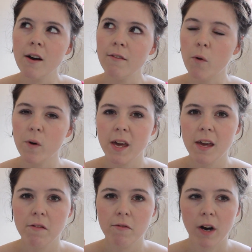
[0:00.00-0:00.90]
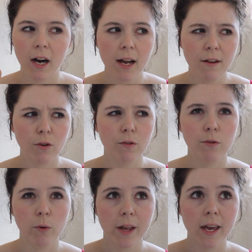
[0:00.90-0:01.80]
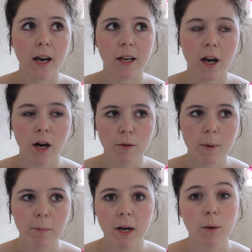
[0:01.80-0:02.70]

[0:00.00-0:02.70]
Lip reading: $45 or $40, I can't remember.